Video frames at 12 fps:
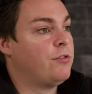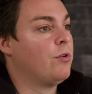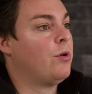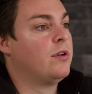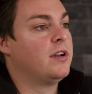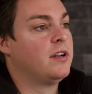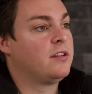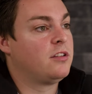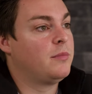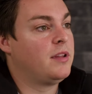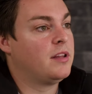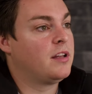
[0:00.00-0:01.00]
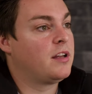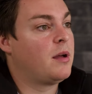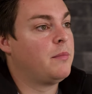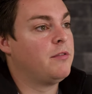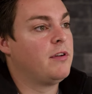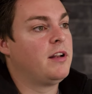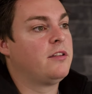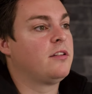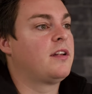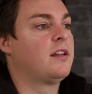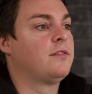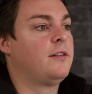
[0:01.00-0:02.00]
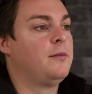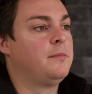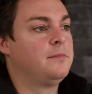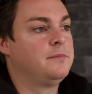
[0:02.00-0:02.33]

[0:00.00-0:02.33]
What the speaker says: grown and it's something that can be really successful.